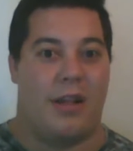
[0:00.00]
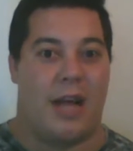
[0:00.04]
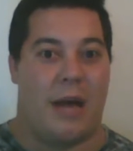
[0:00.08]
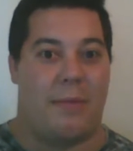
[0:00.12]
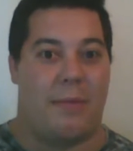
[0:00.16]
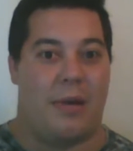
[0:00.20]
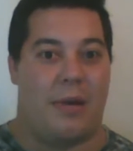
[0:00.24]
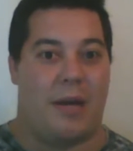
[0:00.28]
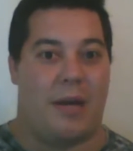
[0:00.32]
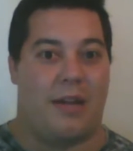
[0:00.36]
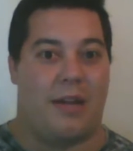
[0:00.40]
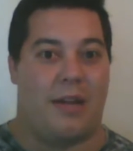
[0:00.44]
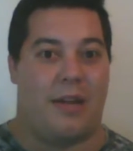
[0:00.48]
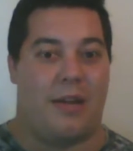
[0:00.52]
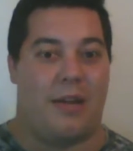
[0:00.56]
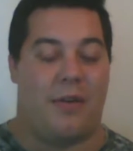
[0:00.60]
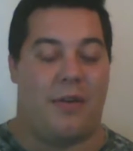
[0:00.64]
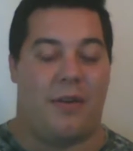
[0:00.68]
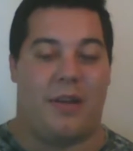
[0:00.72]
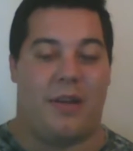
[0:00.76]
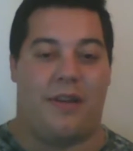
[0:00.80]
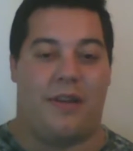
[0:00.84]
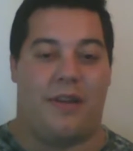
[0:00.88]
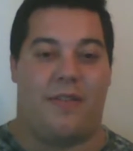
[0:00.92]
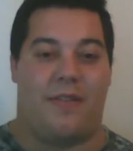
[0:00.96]
mean, you
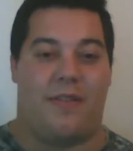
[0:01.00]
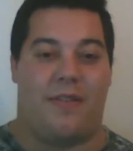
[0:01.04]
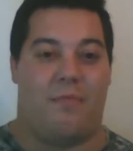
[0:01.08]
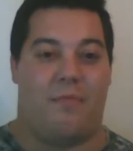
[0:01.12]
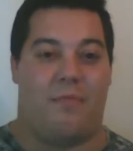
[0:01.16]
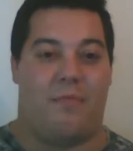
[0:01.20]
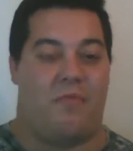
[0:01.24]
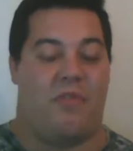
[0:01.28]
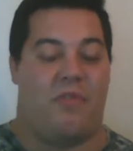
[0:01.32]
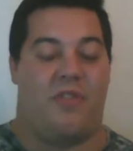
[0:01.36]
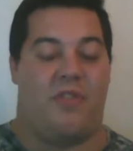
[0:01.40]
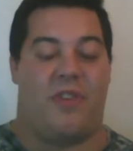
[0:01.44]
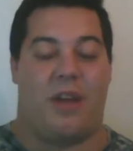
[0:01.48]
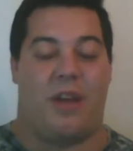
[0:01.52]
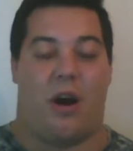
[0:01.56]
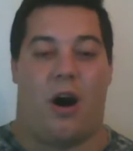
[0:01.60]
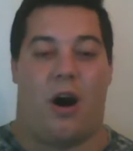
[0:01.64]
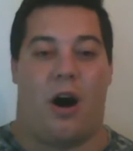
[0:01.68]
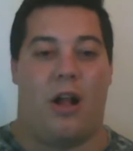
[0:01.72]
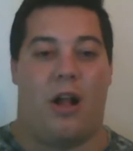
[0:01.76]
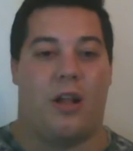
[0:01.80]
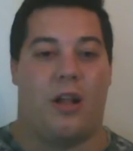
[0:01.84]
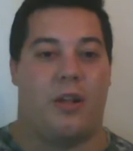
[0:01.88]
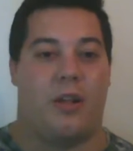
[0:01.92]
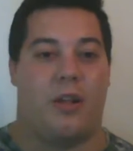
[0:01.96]
can see all
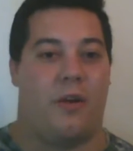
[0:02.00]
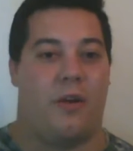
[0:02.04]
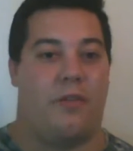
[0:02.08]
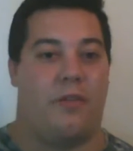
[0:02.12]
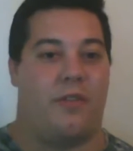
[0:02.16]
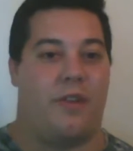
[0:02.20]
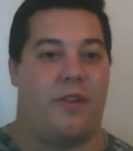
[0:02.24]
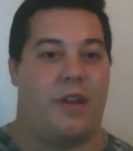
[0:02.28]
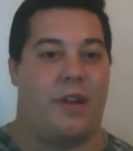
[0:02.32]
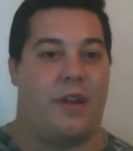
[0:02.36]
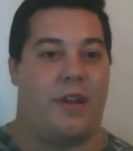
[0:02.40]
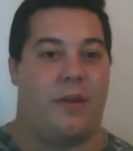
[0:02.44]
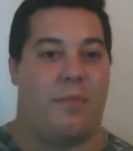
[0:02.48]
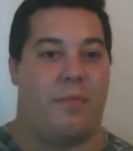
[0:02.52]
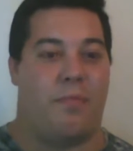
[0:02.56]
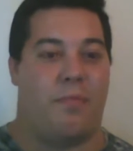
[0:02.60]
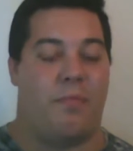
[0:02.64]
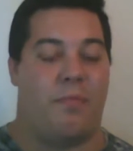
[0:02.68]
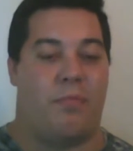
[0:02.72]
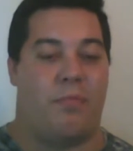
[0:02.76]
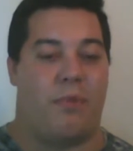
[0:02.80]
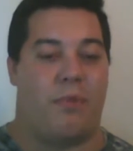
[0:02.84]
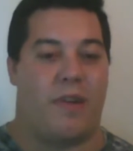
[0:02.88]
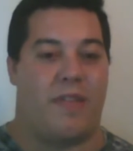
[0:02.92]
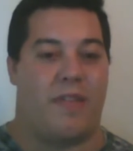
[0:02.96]
of those in their
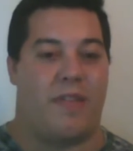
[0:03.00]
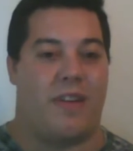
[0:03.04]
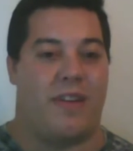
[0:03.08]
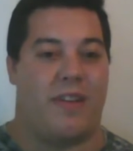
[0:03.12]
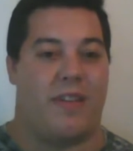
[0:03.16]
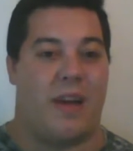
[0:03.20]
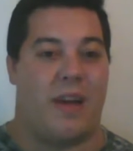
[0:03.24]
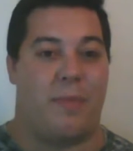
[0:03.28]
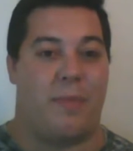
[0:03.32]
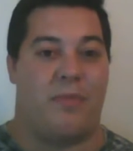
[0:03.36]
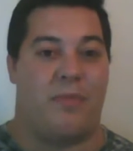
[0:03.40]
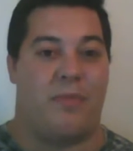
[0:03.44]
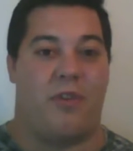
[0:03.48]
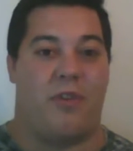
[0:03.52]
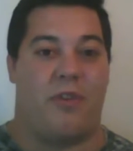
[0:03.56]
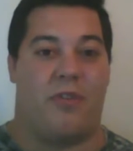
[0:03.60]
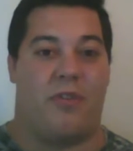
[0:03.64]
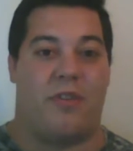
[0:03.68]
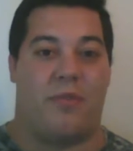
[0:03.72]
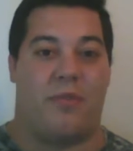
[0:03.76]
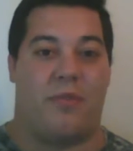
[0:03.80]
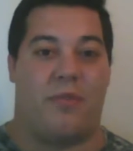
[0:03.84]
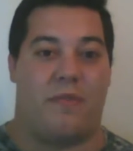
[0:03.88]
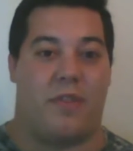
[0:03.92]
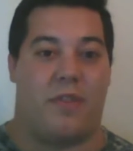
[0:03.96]
previous episodes that
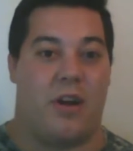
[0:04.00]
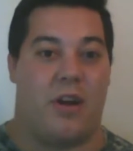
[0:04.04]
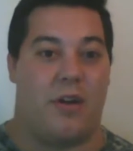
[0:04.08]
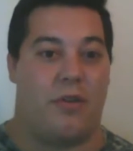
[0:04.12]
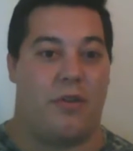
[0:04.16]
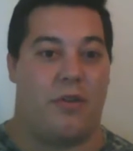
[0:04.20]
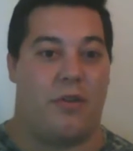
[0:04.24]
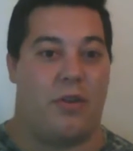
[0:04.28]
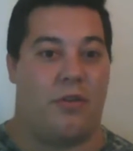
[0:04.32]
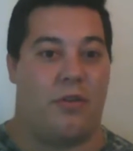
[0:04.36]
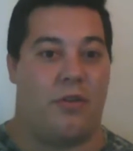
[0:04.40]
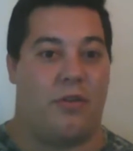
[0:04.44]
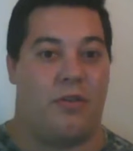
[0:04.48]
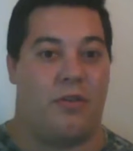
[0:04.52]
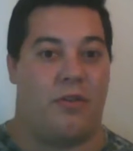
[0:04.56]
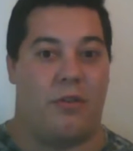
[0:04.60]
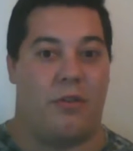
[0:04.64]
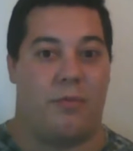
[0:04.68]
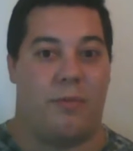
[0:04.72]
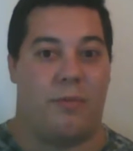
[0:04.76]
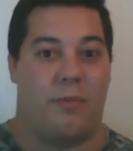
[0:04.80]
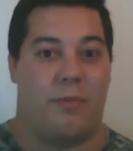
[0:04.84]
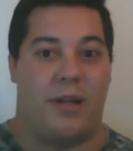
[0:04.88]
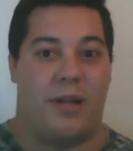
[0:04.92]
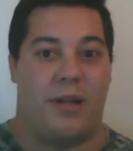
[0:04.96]
we've done on YouTube,
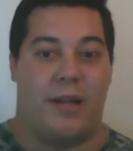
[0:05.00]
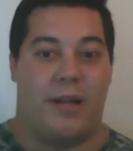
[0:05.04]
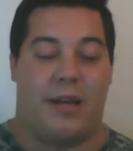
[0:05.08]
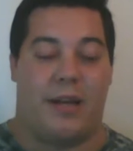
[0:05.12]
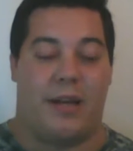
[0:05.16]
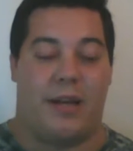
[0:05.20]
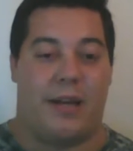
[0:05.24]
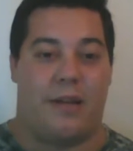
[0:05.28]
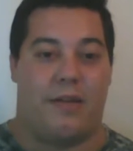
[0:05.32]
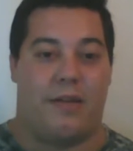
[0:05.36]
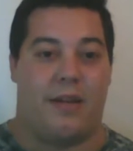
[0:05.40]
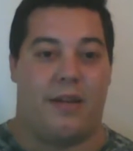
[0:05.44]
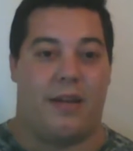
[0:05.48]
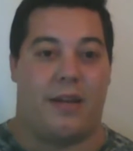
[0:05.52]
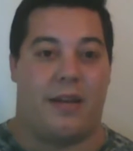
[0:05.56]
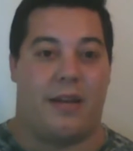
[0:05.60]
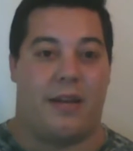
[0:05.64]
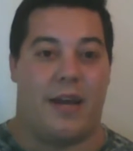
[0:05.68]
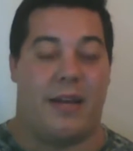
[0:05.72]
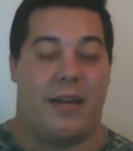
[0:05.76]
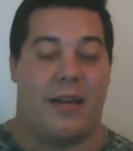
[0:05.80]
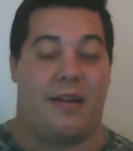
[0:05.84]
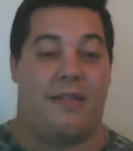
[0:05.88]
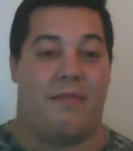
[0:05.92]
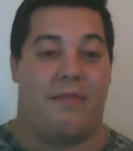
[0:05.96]
and kind
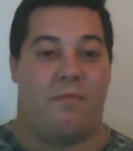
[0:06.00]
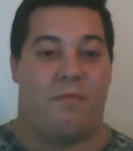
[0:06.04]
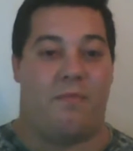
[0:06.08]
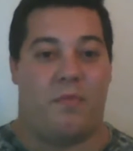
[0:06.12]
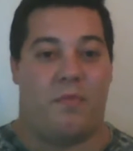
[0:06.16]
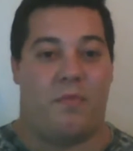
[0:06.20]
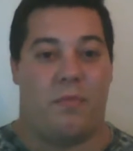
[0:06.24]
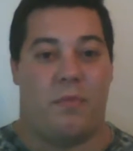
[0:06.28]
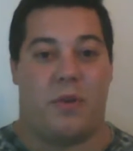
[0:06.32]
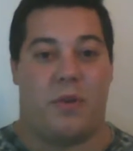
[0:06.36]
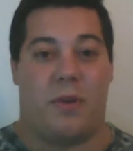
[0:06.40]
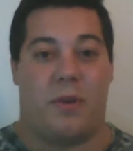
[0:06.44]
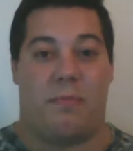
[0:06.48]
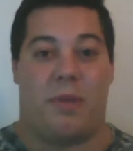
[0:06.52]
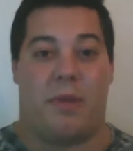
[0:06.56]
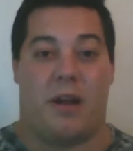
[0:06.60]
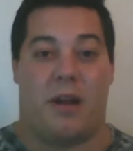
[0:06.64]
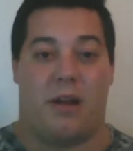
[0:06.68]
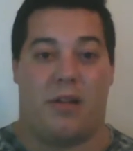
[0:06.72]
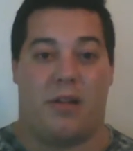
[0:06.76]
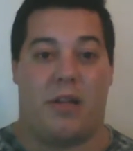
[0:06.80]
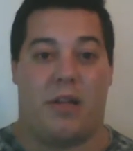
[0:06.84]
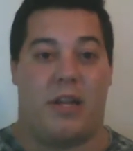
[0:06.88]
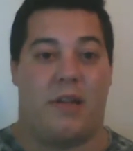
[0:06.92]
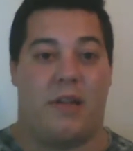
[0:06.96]
of compare
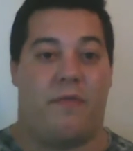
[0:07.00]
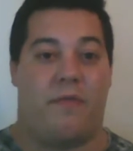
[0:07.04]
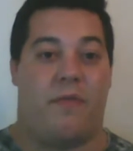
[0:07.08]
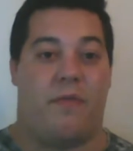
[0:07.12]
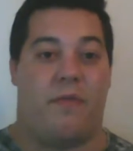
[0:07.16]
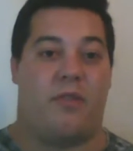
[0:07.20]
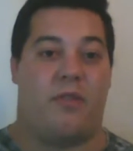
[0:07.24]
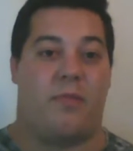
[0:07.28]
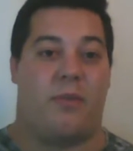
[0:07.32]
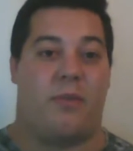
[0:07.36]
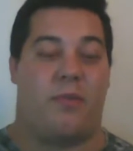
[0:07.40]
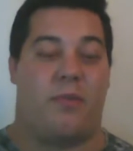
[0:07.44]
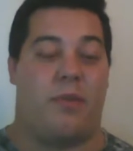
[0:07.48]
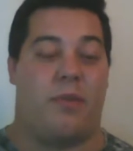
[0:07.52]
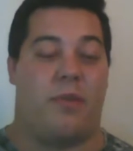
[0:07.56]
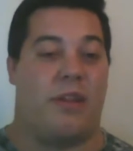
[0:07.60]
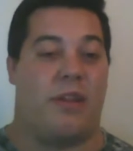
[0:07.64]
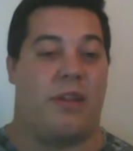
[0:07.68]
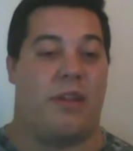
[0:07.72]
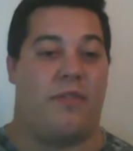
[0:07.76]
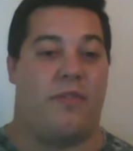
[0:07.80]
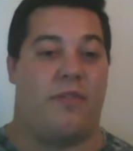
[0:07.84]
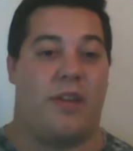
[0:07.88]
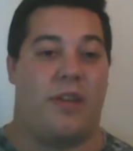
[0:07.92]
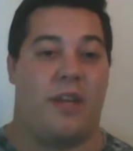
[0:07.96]
the difference between this
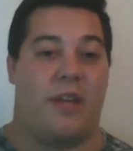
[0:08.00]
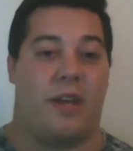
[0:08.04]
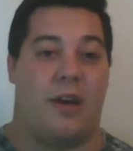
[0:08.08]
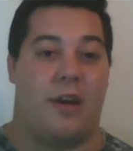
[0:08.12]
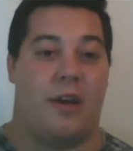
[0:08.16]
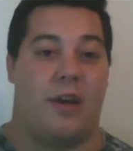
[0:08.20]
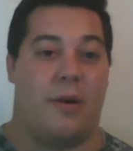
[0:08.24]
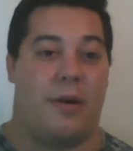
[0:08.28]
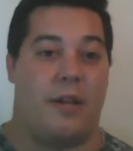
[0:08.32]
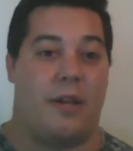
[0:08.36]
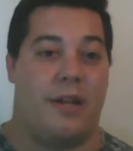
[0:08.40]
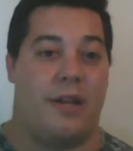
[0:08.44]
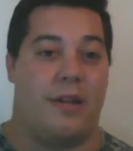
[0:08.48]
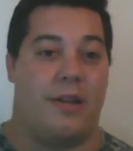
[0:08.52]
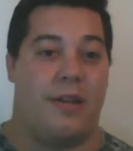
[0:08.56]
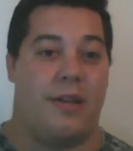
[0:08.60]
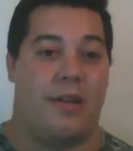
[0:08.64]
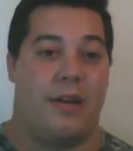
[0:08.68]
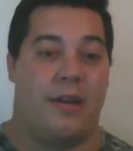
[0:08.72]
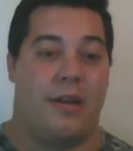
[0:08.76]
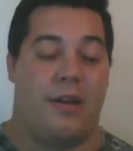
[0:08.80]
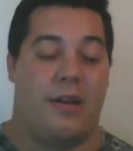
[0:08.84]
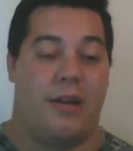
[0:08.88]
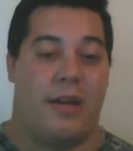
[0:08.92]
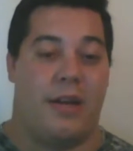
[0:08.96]
video and
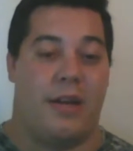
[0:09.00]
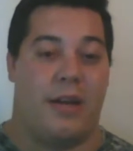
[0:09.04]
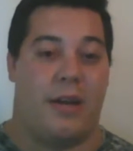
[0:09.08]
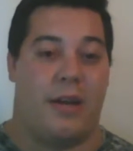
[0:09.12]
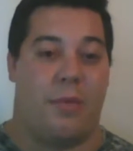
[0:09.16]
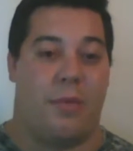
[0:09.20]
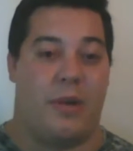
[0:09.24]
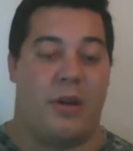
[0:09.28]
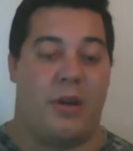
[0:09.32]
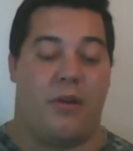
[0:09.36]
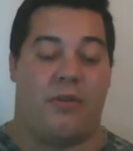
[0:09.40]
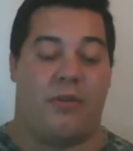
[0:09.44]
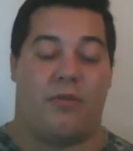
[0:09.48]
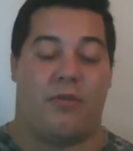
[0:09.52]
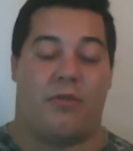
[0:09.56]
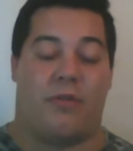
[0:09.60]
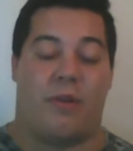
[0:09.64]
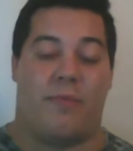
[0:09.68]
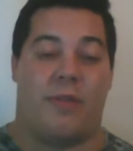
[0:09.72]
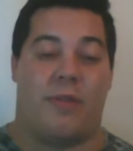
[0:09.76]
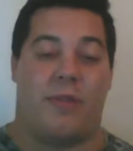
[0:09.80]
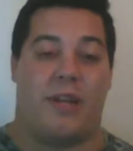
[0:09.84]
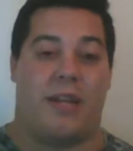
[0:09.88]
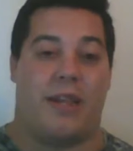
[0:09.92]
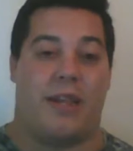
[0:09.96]
we don't script
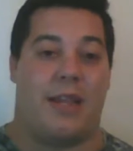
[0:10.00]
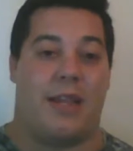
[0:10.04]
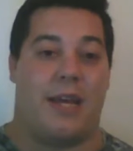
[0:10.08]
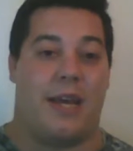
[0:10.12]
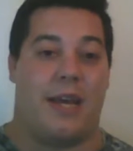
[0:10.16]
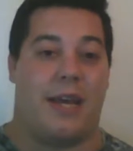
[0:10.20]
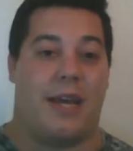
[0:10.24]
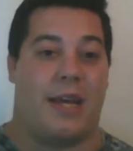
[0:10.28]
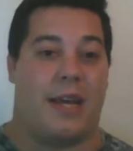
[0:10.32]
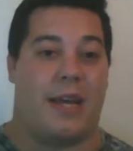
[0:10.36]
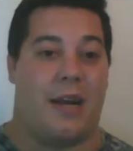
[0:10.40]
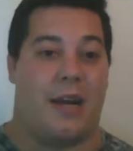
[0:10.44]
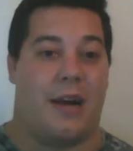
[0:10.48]
anything.